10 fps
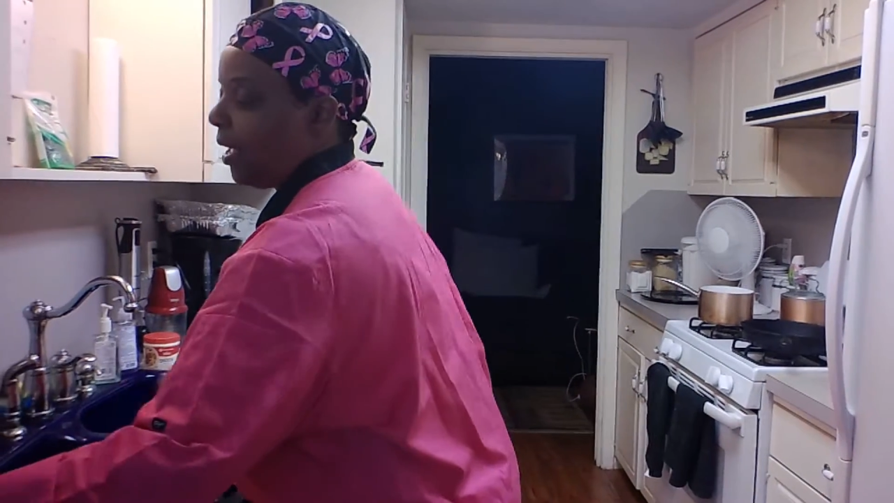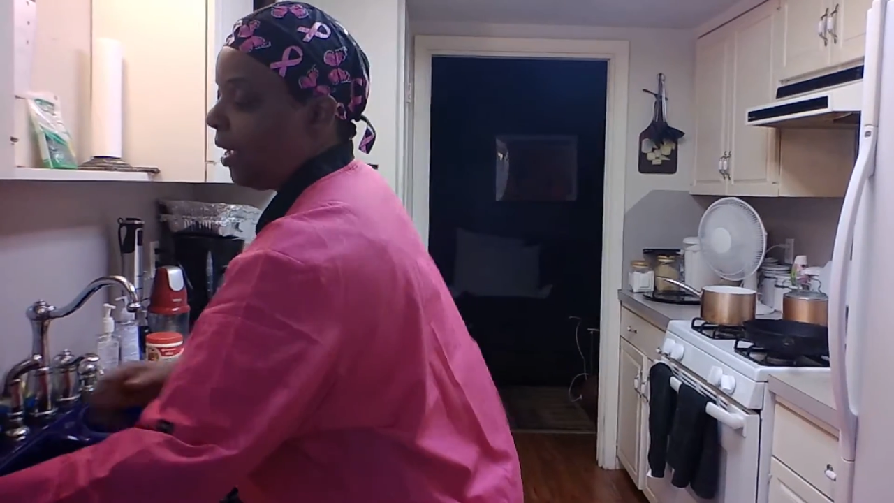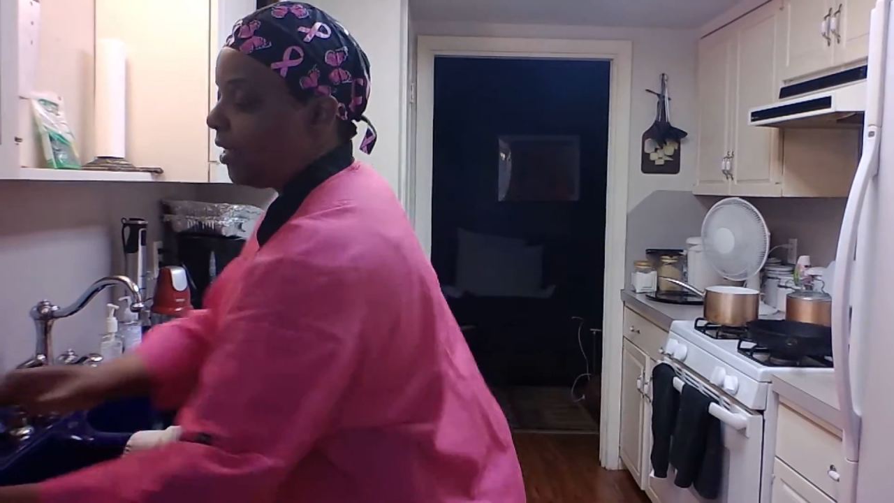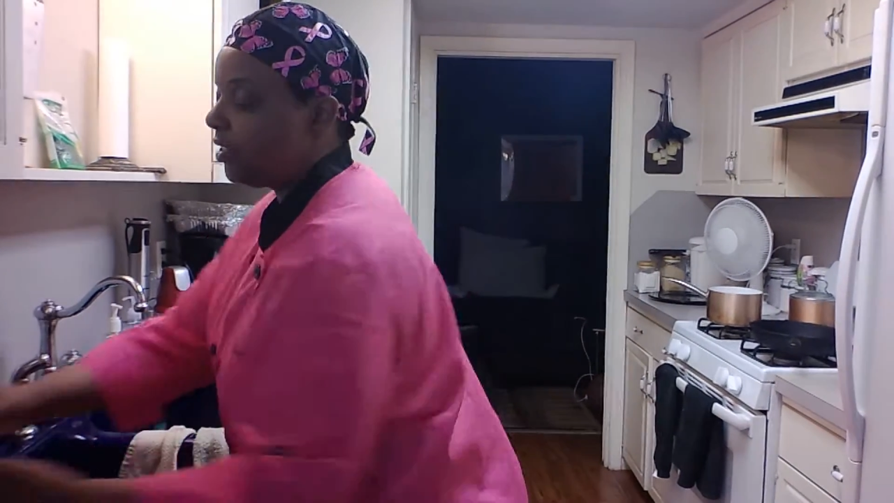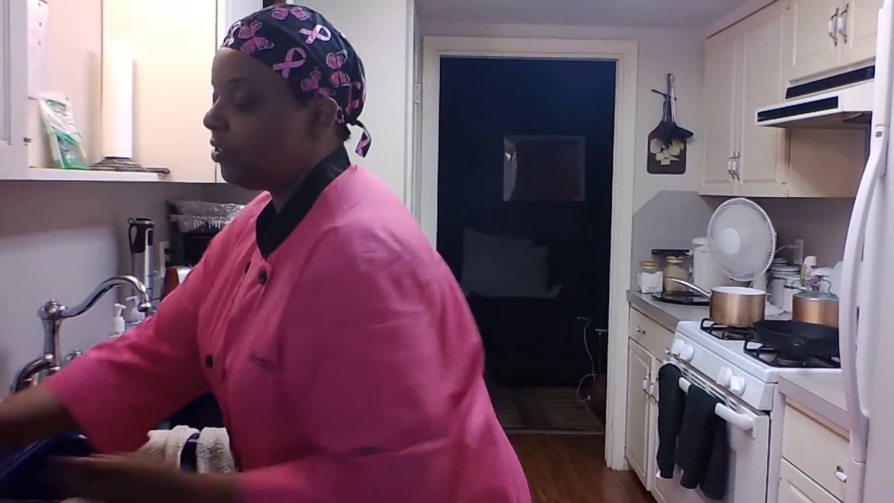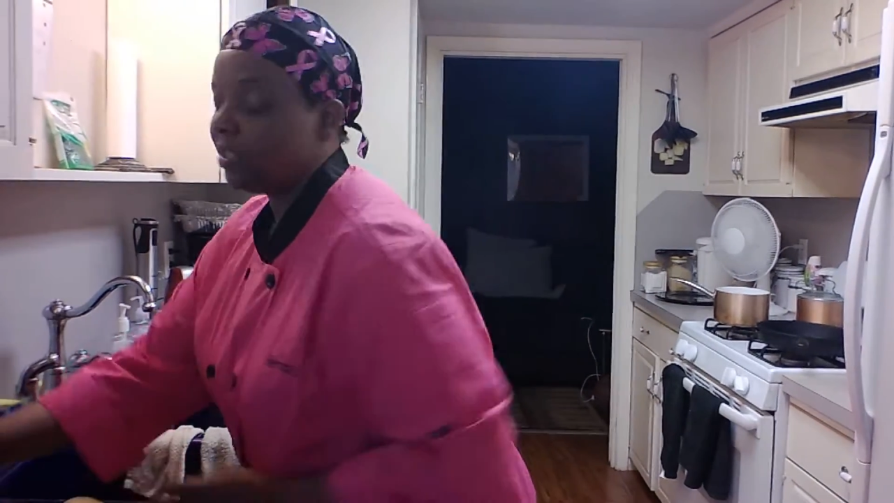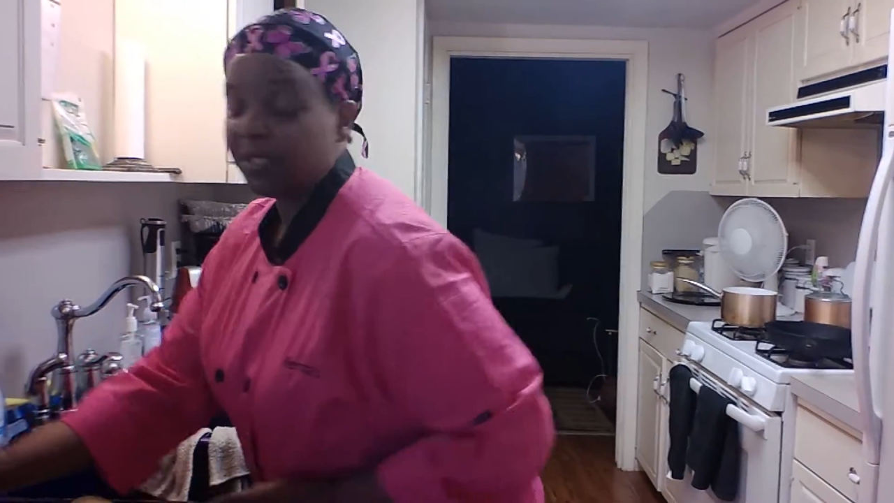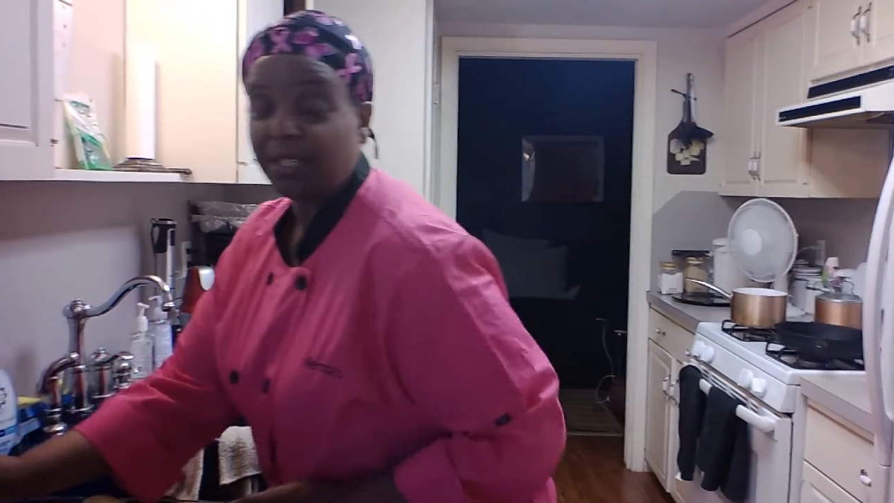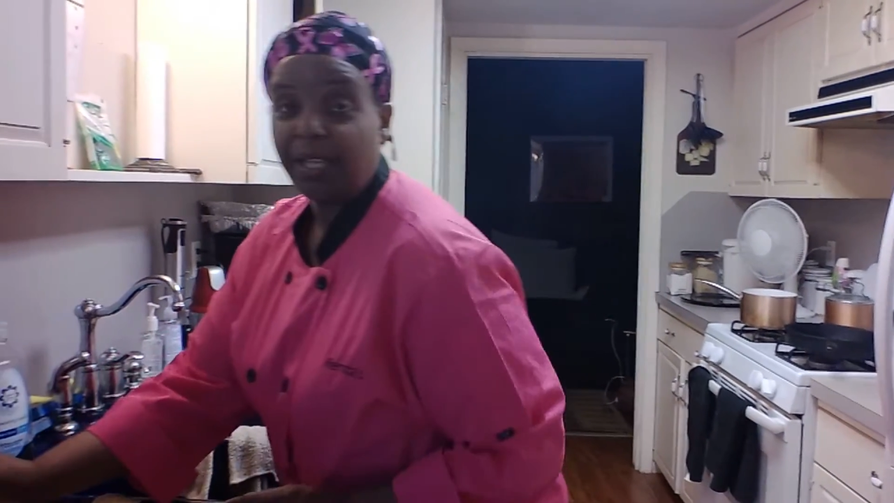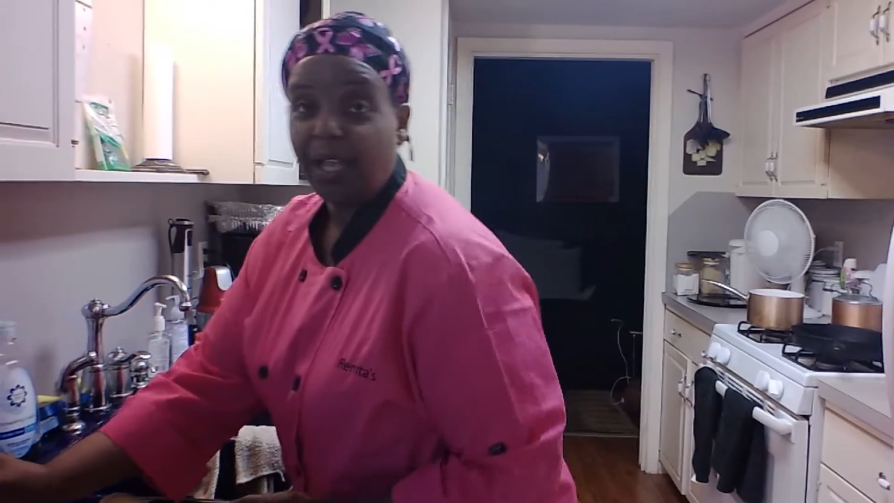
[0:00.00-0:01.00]
As you can
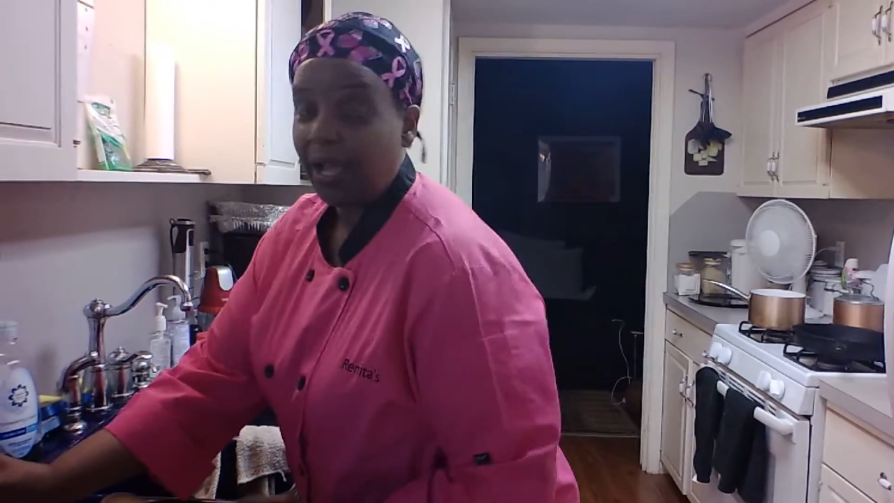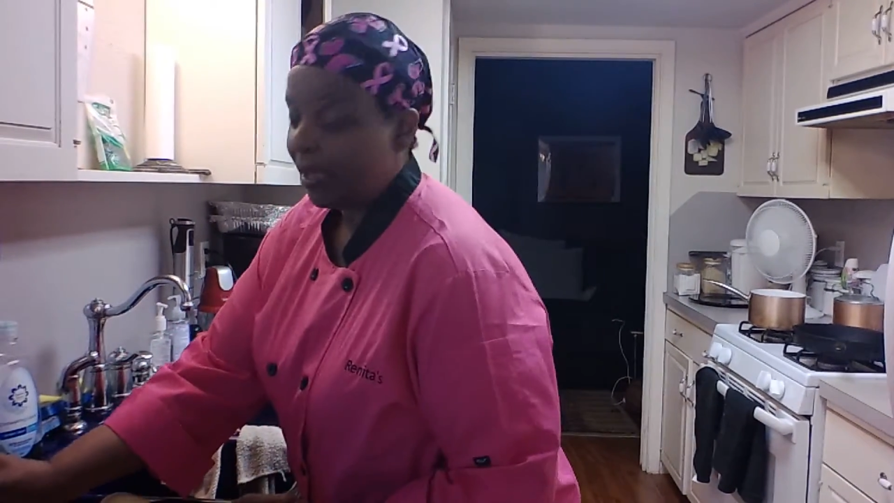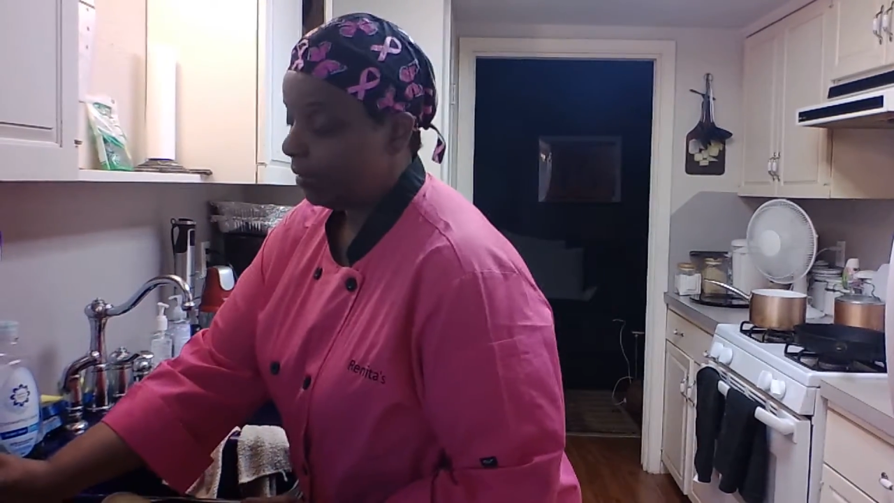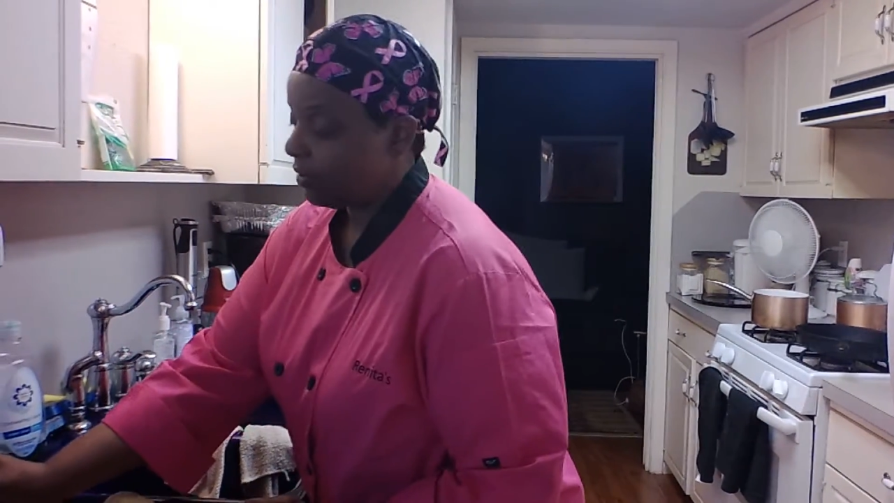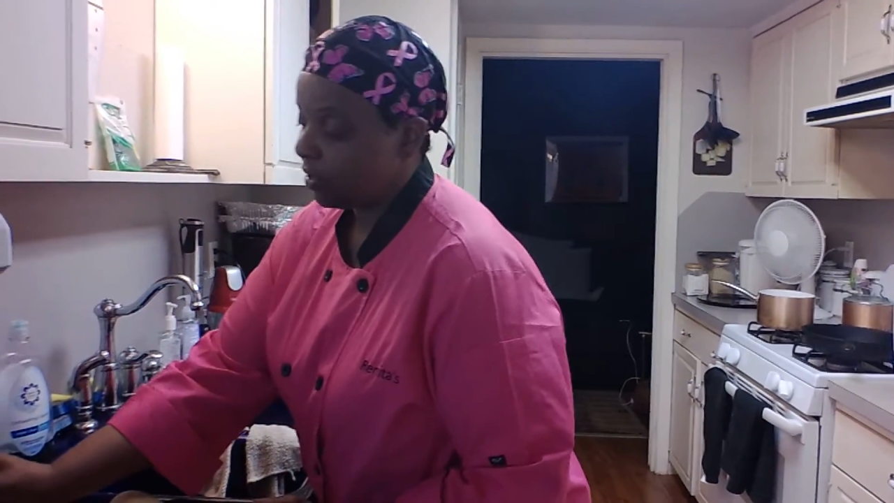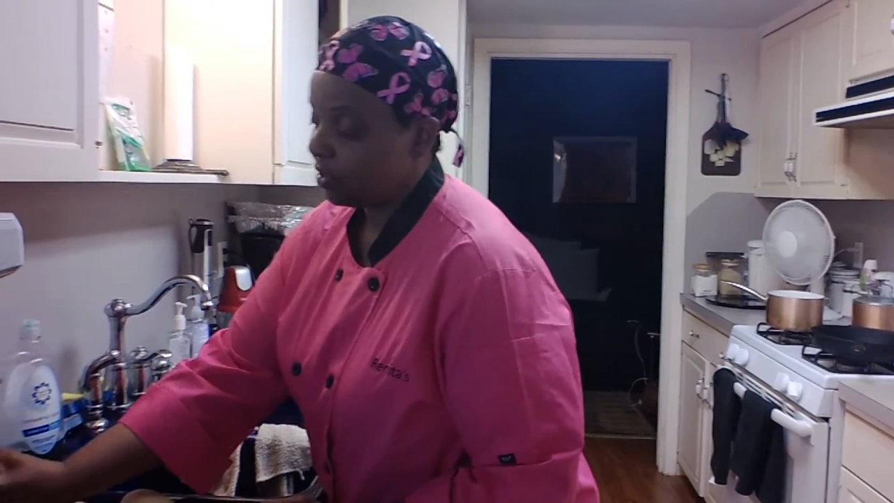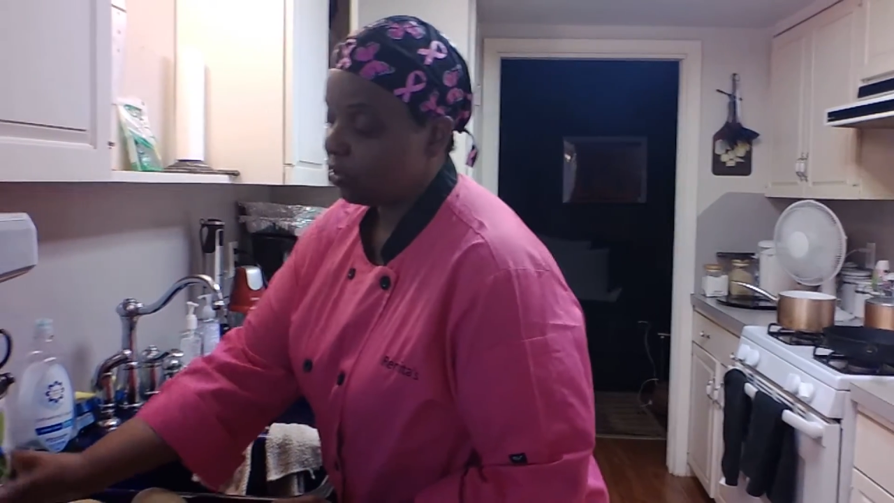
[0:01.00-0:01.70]
see, I have just